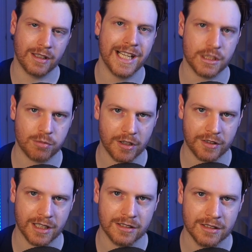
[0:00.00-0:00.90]
it's worth
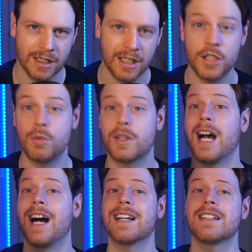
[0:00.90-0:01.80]
it. You
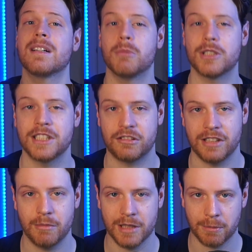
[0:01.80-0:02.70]
can
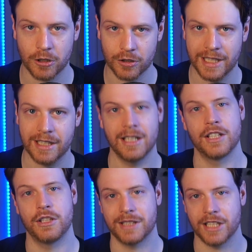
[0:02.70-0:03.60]
multi-stream with a plugin
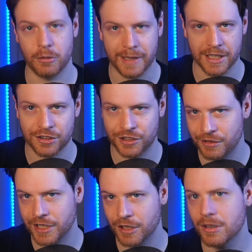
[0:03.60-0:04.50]
using OBS
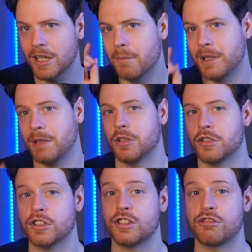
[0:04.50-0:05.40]
Studio, but it will
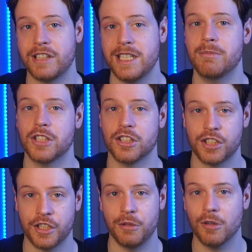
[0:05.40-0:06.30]
just stream to
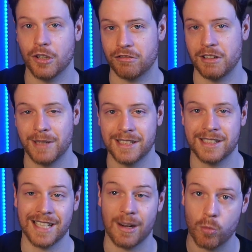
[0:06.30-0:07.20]
two or three
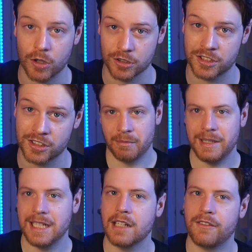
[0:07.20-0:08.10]
places at once.
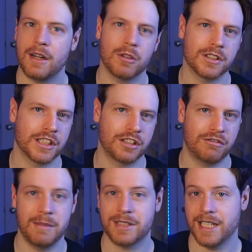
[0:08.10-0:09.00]
Meaning if I want to
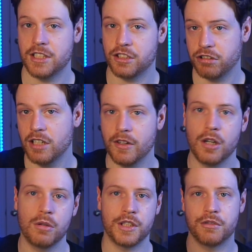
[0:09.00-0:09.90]
stream say to
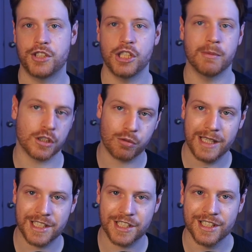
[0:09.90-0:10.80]
Trovo, YouTube and
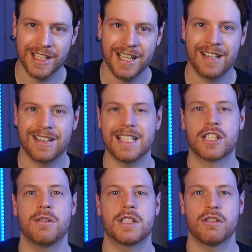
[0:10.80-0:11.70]
Twitch, then it's
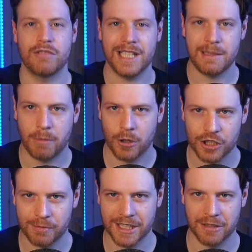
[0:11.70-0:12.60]
going to really
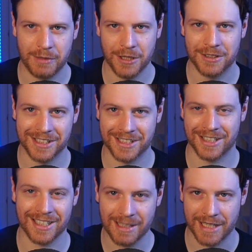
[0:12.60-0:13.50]
push my computer to
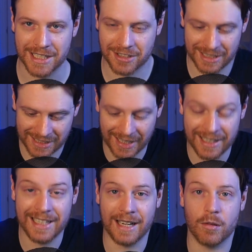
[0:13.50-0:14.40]
the limits because it's
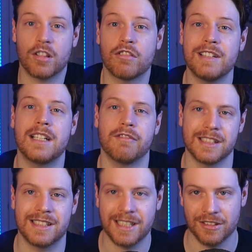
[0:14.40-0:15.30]
sending out three different
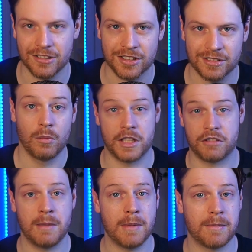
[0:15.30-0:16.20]
signals. With
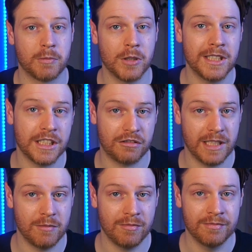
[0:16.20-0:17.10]
Streamlabs
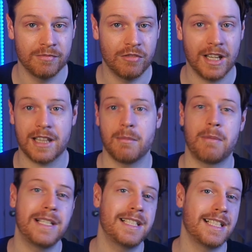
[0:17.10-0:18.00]
multi-stream, rather than my
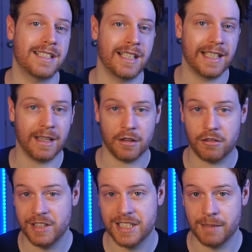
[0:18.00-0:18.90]
PC sending out
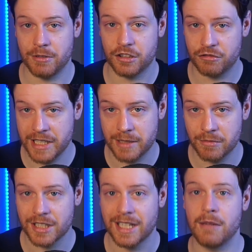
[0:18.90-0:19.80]
three separate
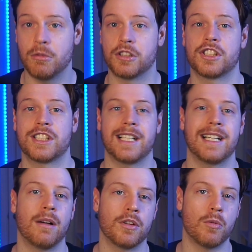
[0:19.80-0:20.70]
streams, it will just send
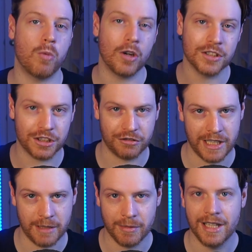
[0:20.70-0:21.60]
out the one
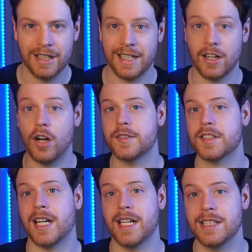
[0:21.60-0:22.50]
stream, then
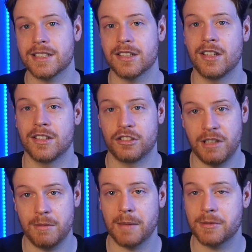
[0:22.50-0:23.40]
off-site,
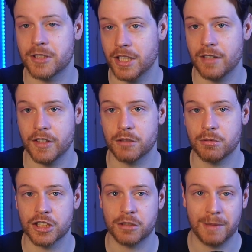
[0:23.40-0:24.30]
Streamlabs service will
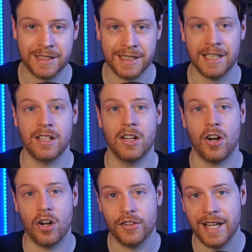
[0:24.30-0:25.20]
split it
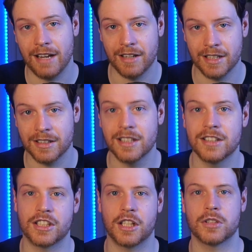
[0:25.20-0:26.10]
on their end
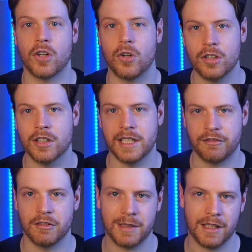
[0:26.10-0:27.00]
to go to all the
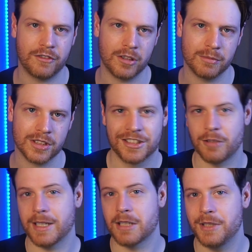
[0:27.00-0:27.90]
different platforms. So
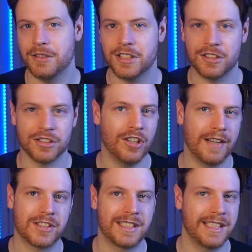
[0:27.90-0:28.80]
my computer does not
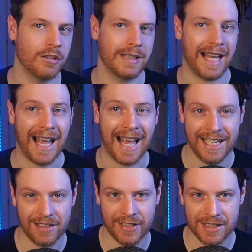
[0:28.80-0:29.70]
have to deal with
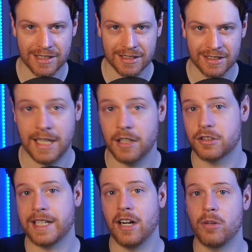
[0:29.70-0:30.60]
any of it. I
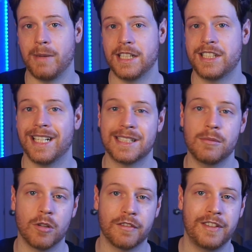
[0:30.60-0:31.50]
also get all my chat in
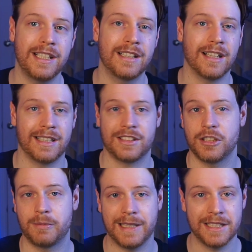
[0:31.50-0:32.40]
one feed and it's
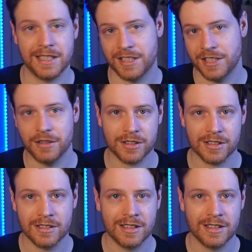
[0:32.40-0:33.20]
super easy to use.